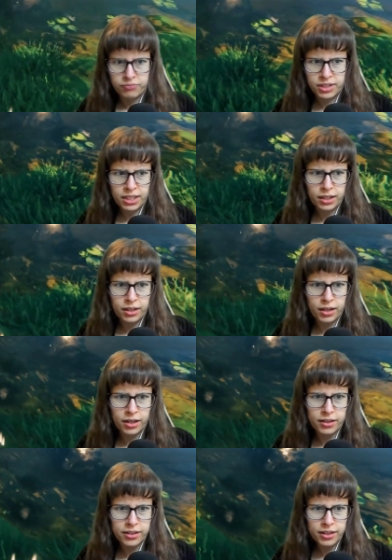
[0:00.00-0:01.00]

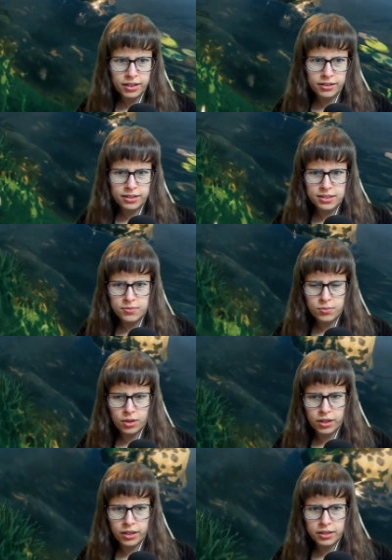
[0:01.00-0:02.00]
Yeah, there there's
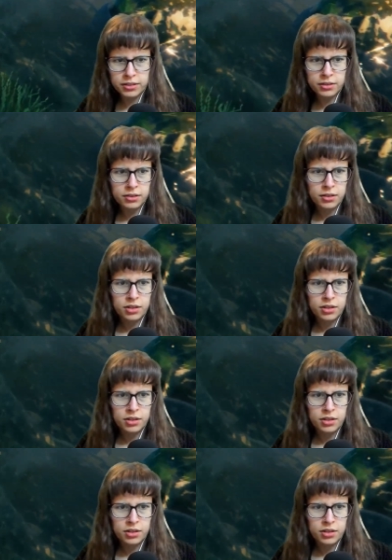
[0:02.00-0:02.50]
one.